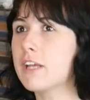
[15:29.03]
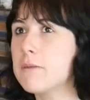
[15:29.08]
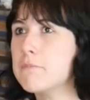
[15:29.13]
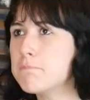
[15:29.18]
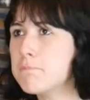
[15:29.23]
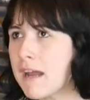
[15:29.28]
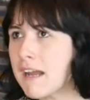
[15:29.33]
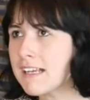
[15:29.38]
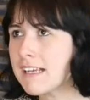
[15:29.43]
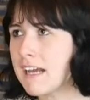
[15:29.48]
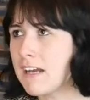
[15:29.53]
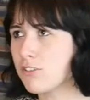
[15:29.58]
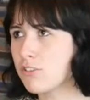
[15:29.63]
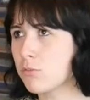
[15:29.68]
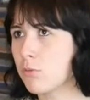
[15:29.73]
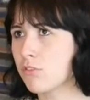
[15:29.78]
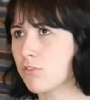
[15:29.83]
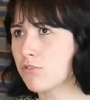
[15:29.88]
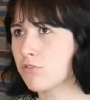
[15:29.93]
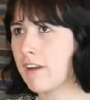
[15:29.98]
go back out
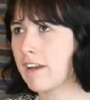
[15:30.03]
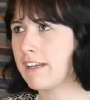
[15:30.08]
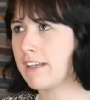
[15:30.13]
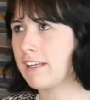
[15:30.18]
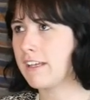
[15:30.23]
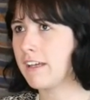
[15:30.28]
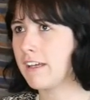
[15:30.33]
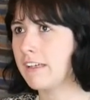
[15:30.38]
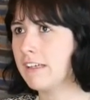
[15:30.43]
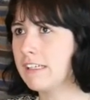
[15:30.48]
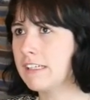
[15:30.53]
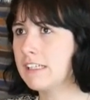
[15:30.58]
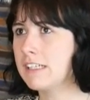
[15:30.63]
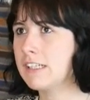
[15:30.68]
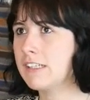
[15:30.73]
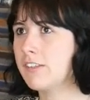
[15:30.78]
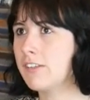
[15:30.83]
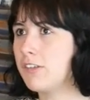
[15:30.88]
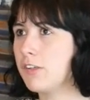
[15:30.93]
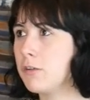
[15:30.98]
to Australia
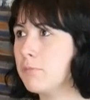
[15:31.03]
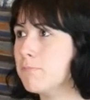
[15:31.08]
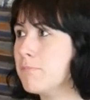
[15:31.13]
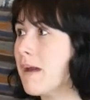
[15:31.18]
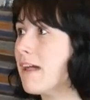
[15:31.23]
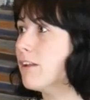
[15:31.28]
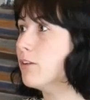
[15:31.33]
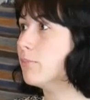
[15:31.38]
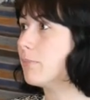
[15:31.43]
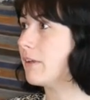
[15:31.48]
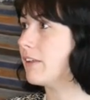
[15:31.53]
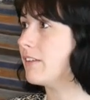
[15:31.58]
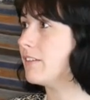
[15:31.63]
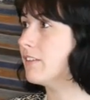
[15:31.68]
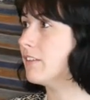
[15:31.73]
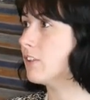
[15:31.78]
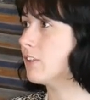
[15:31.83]
to do Melbourne